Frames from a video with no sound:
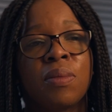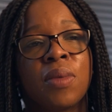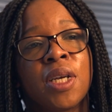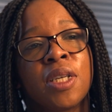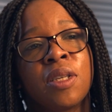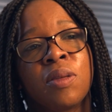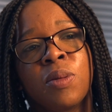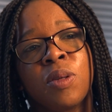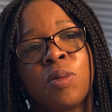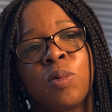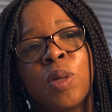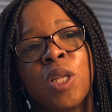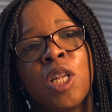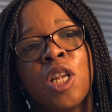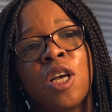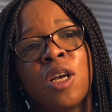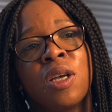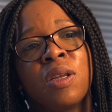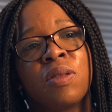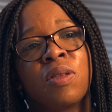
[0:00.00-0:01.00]
I suppose we
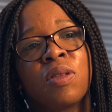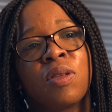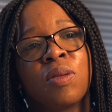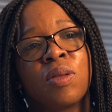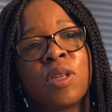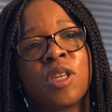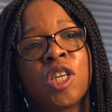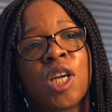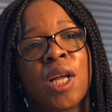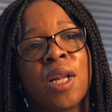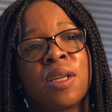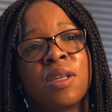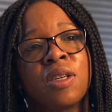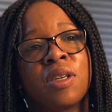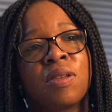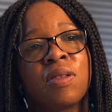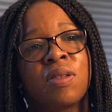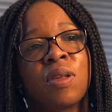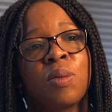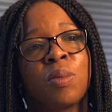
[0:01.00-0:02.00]
learn through the
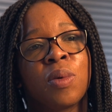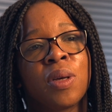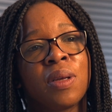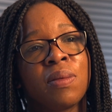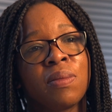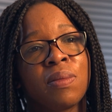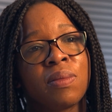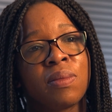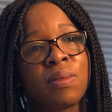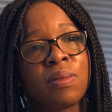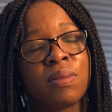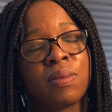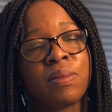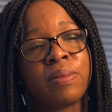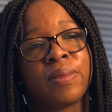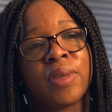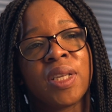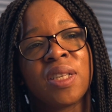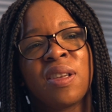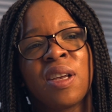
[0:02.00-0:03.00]
challenges, don't we?
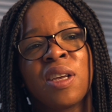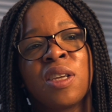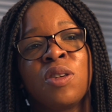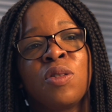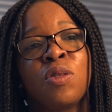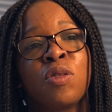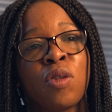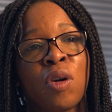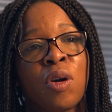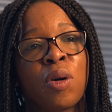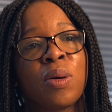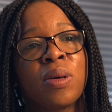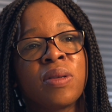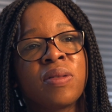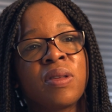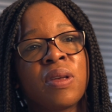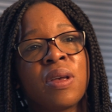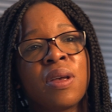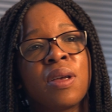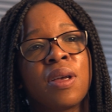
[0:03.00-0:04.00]
That's how you grow
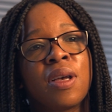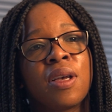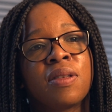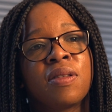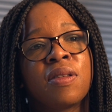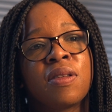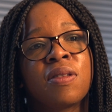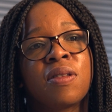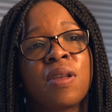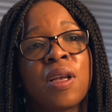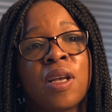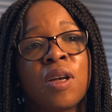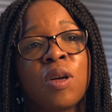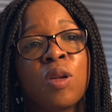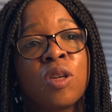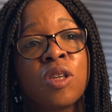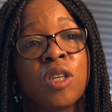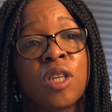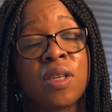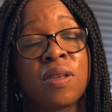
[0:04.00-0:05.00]
as a
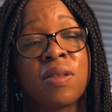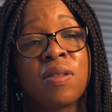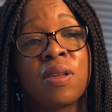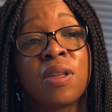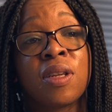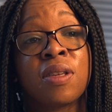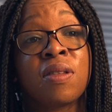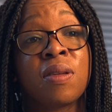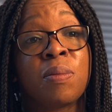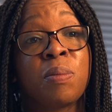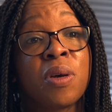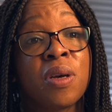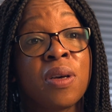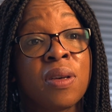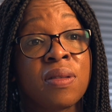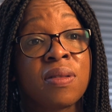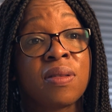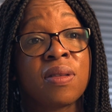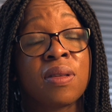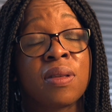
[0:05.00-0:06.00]
psychologist and as a
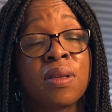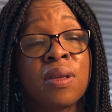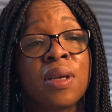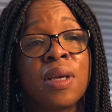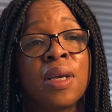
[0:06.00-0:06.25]
person.